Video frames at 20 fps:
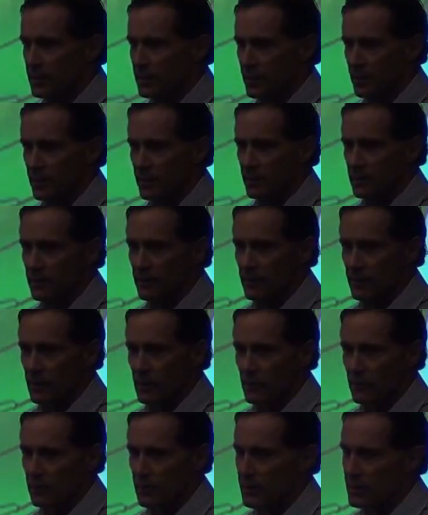No,
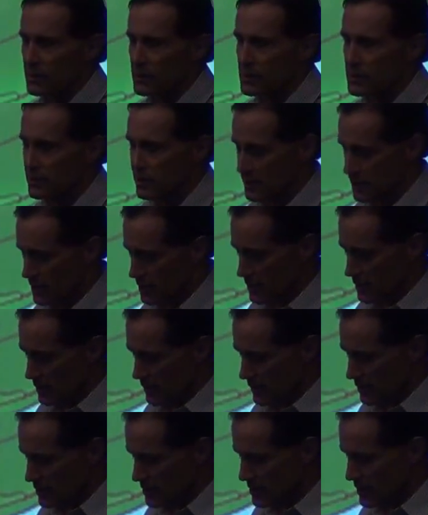the UV is
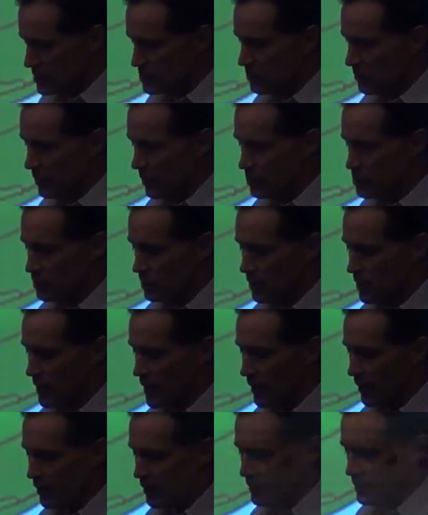exponentially
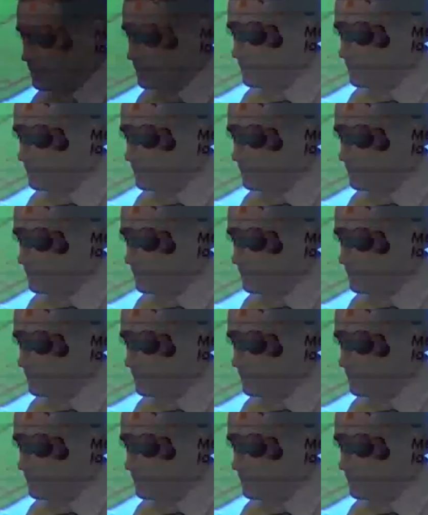higher